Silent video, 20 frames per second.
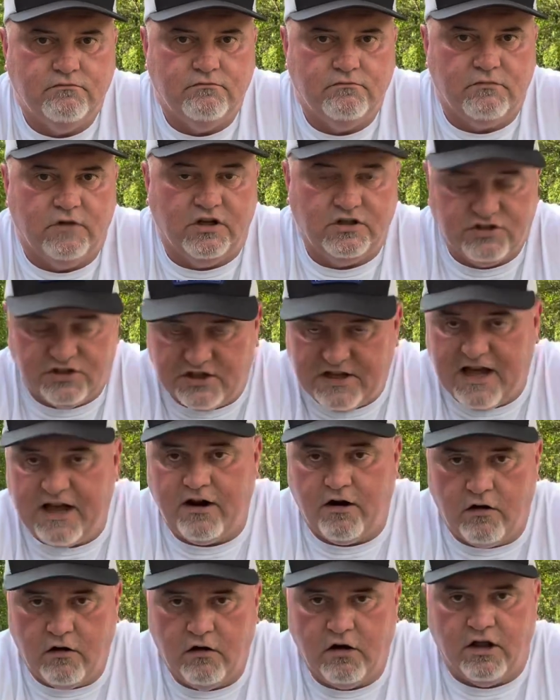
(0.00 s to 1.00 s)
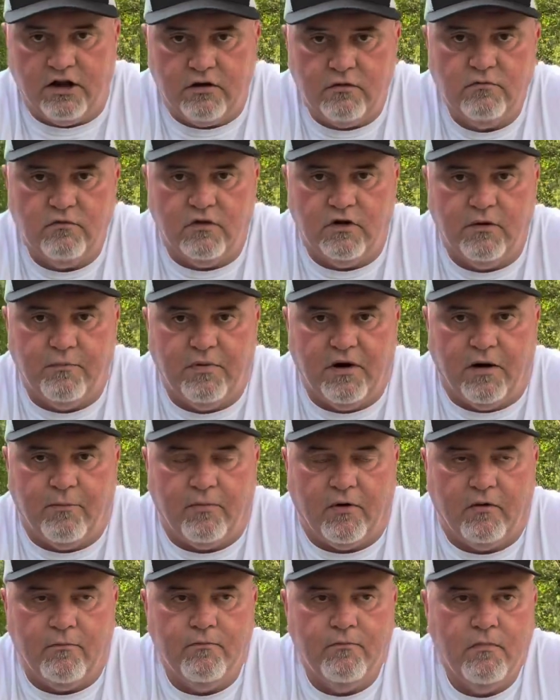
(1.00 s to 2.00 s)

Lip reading: That's that early with a pepper.